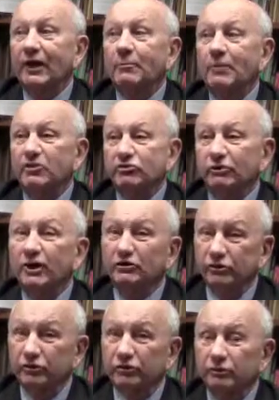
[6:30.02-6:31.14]
a much
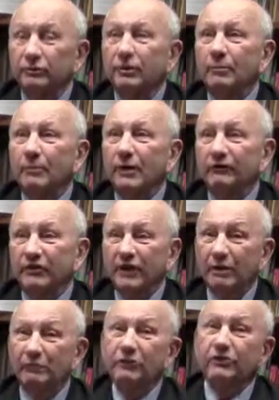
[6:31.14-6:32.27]
larger amount of
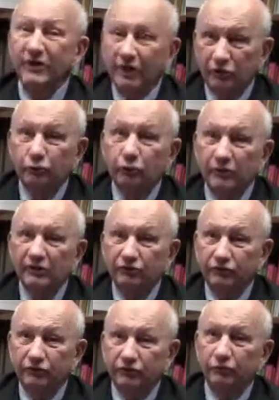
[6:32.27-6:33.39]
time to do the actual
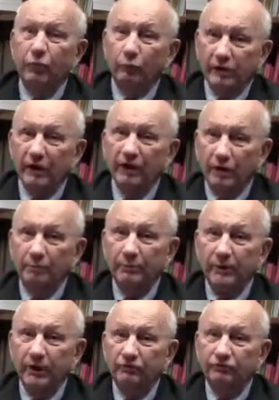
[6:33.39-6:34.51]
research than what we end up
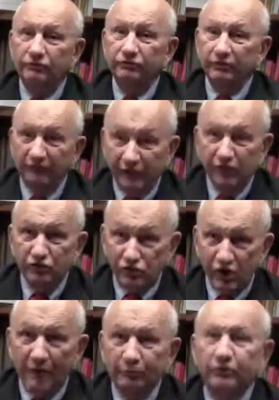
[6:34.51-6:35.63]
as the finished
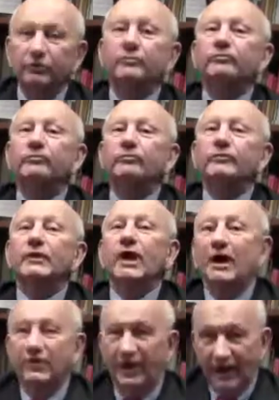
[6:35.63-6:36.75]
chapter
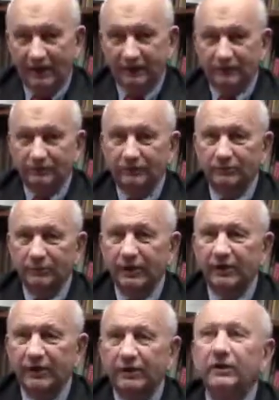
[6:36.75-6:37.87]
on that. But
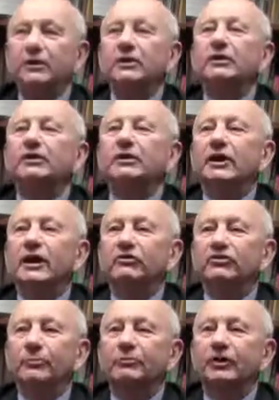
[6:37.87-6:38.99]
again, the
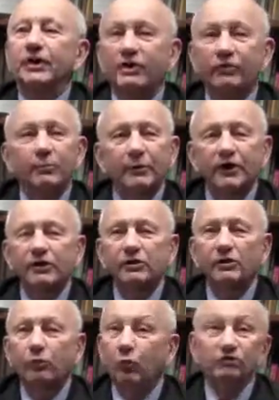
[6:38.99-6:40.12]
concept that
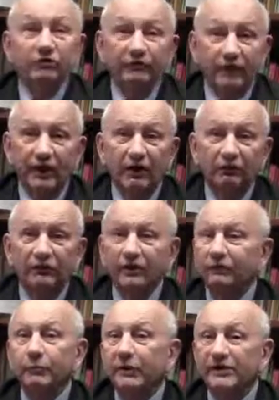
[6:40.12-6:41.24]
everybody was involved and
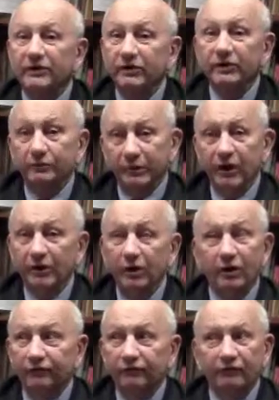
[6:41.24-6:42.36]
everybody did their part,
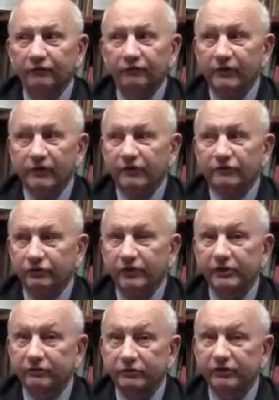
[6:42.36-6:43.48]
often for very
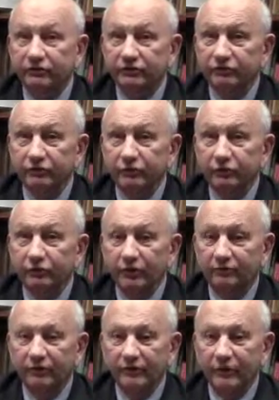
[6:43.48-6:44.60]
strange reasons that were
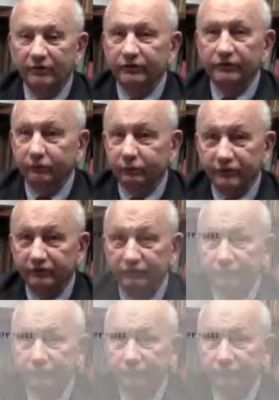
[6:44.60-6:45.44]
often counterintuitive.